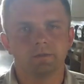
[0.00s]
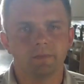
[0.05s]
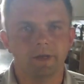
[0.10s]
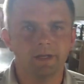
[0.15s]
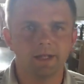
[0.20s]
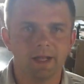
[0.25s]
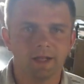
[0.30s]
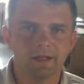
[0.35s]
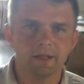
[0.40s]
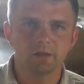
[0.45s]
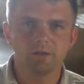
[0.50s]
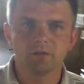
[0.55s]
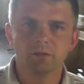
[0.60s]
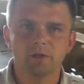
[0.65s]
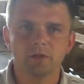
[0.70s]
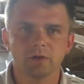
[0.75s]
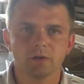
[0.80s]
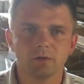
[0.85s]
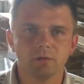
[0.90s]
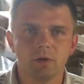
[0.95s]
my dad gives me
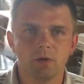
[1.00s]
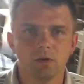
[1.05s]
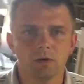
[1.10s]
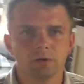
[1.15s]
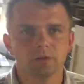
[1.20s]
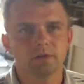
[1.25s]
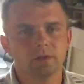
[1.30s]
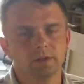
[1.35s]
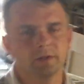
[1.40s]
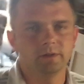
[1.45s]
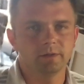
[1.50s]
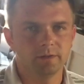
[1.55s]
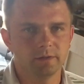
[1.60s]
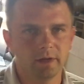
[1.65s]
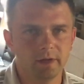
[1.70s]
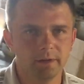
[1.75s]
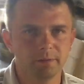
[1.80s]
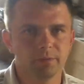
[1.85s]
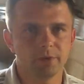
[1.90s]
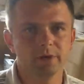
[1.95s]
the quote.
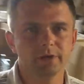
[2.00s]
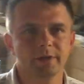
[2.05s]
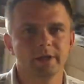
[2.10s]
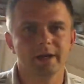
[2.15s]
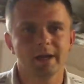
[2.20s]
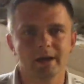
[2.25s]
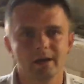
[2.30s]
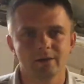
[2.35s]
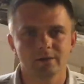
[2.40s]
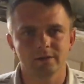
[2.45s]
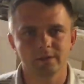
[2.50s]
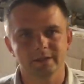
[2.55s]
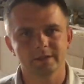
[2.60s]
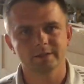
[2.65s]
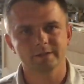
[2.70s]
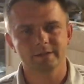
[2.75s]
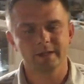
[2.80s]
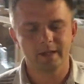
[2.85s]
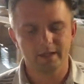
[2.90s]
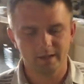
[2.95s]
I print it out in
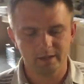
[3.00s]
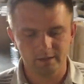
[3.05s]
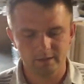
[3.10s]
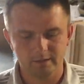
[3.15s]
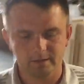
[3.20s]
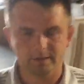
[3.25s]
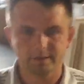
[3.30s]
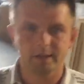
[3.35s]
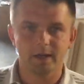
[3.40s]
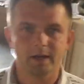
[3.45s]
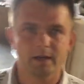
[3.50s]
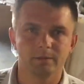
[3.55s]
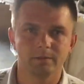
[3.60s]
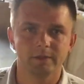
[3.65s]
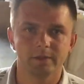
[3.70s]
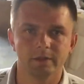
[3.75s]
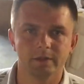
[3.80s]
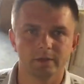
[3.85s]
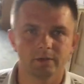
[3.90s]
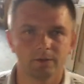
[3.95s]
Excel, I set up
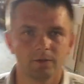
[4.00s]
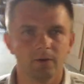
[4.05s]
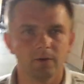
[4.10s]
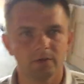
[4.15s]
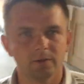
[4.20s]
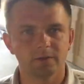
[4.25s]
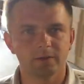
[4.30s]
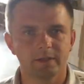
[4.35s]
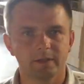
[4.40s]
the quote,